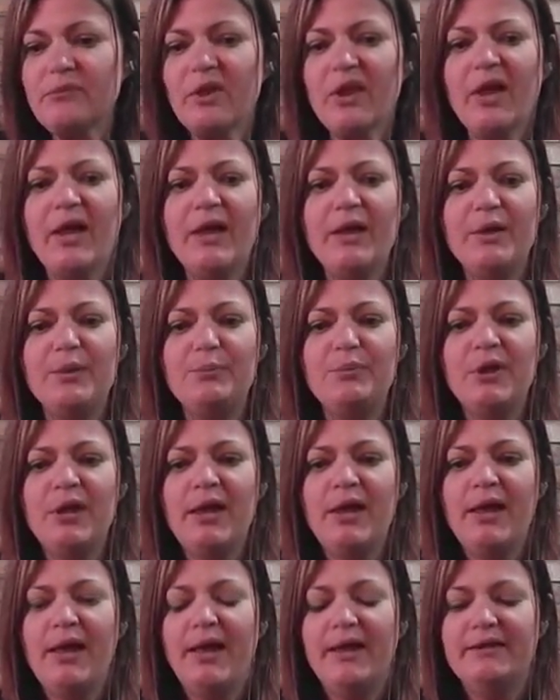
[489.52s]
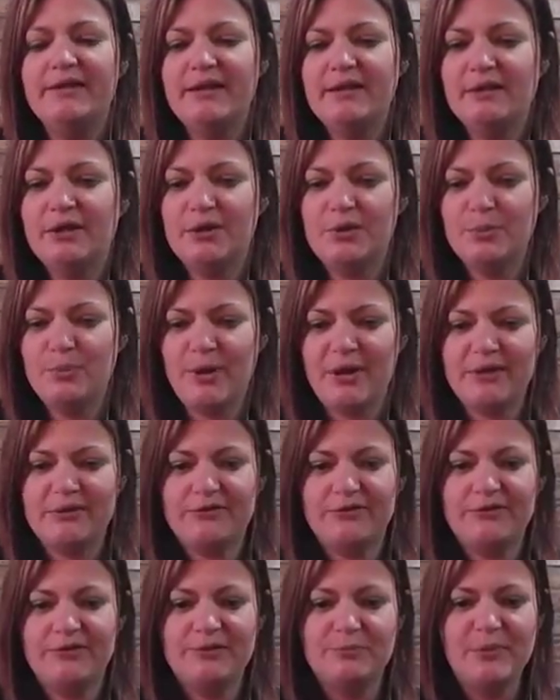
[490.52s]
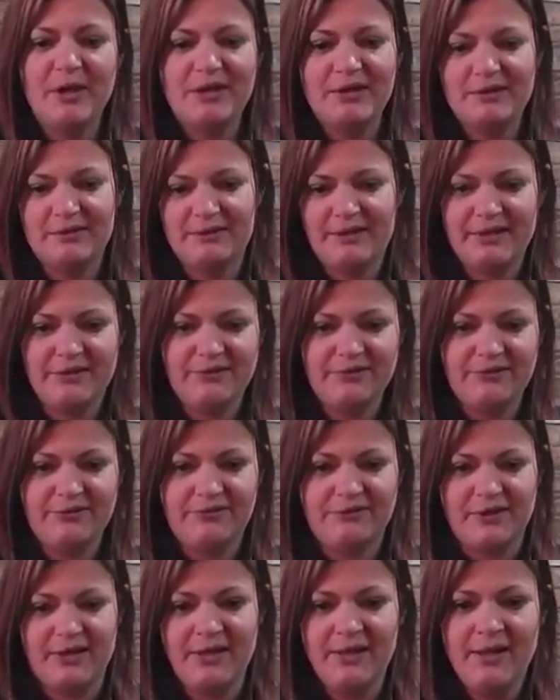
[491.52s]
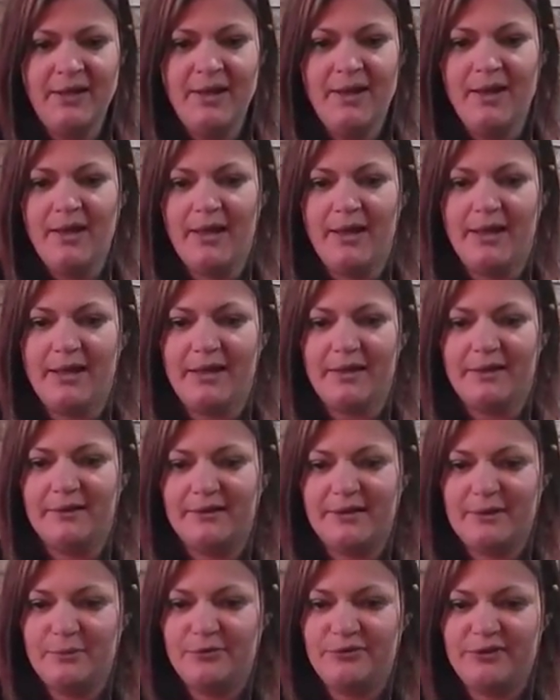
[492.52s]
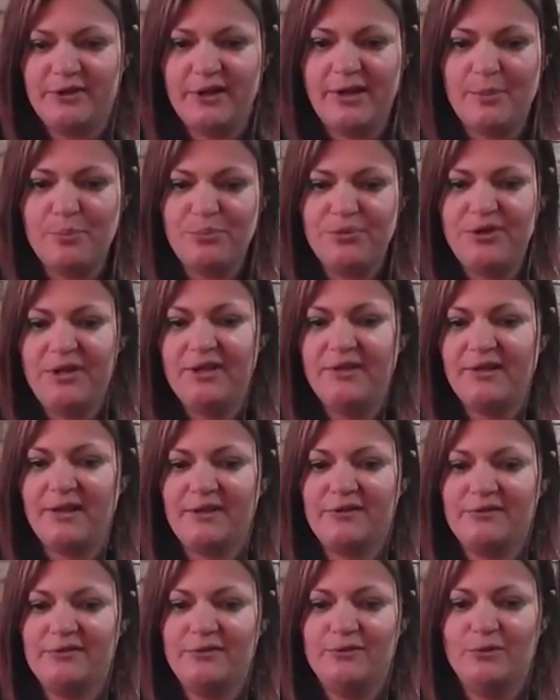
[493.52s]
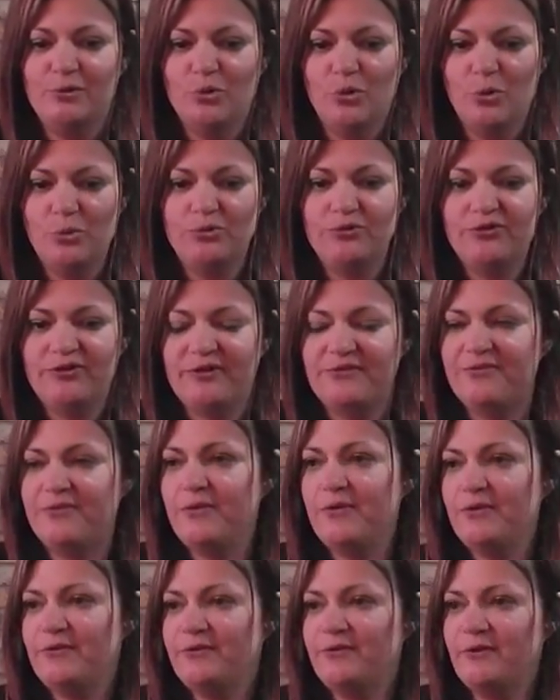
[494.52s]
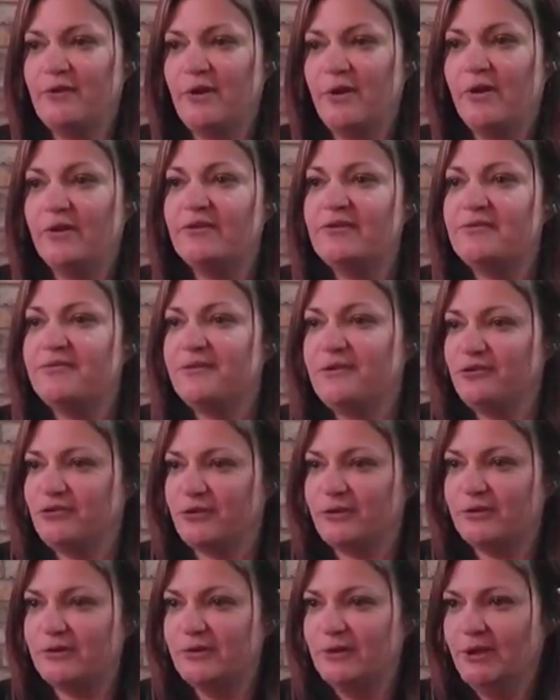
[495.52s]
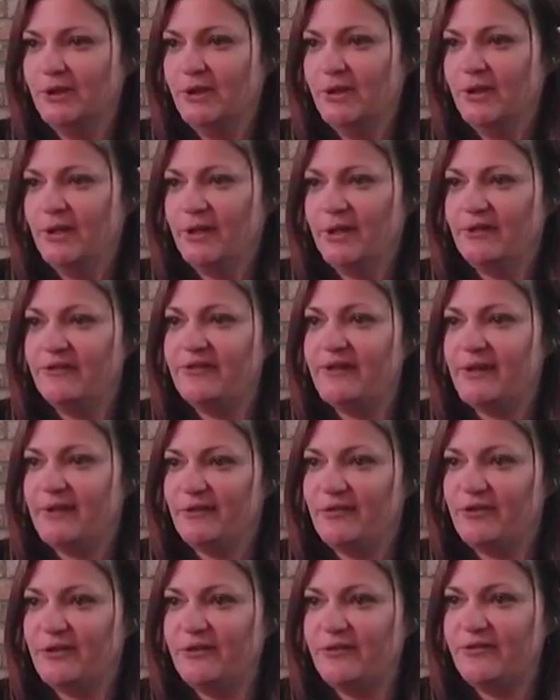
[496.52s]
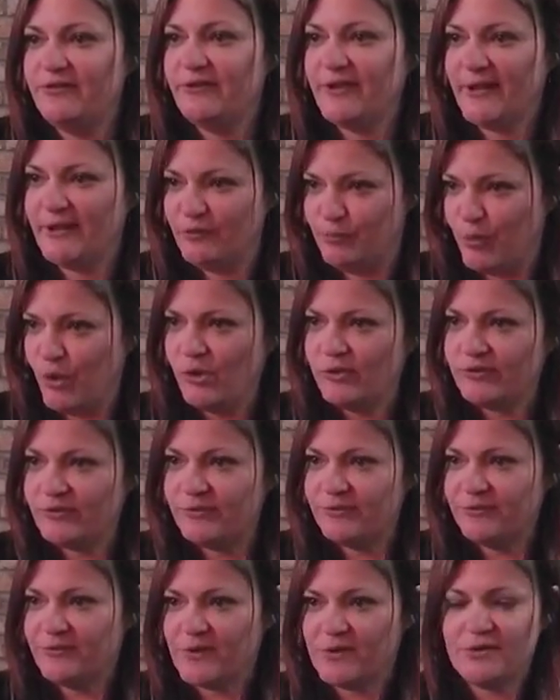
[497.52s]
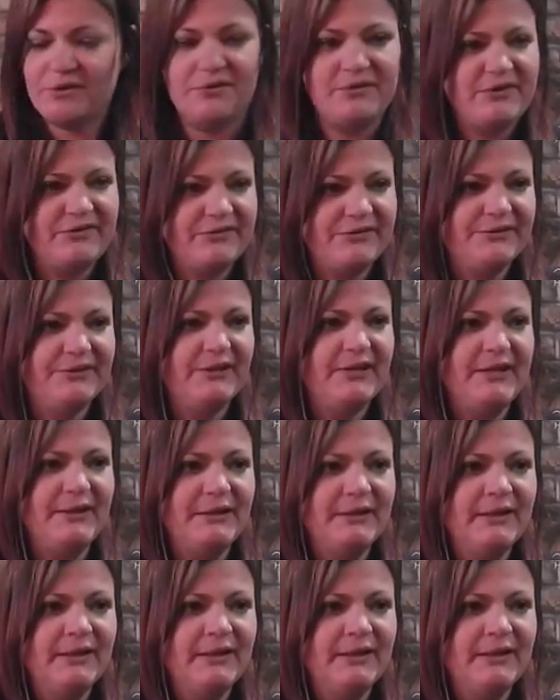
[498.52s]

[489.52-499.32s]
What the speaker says: And then going back to the medical industry, there was a company that launched the first artificial intelligence sex bot very recently.